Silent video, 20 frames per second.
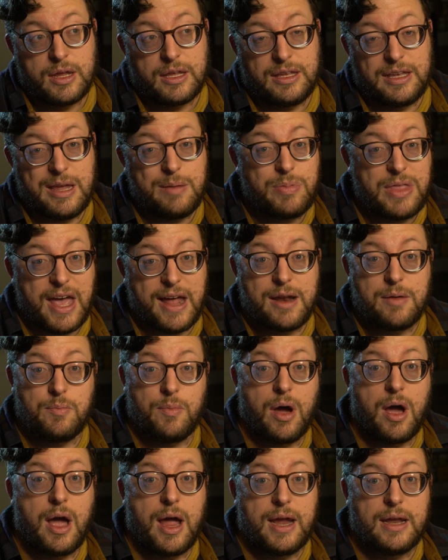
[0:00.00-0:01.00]
Keep that in
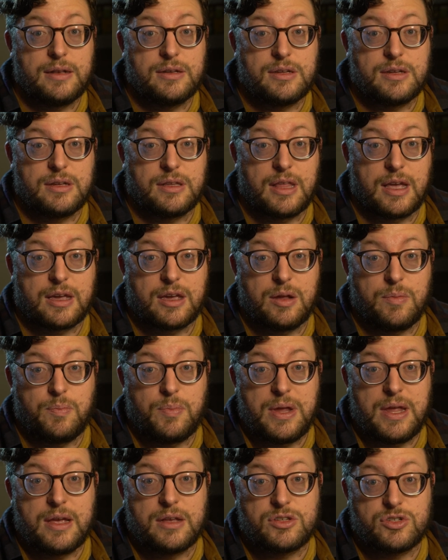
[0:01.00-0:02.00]
mind. That could
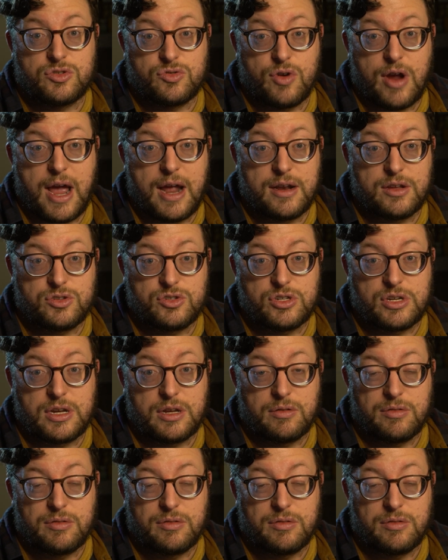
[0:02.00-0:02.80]
be a strategy.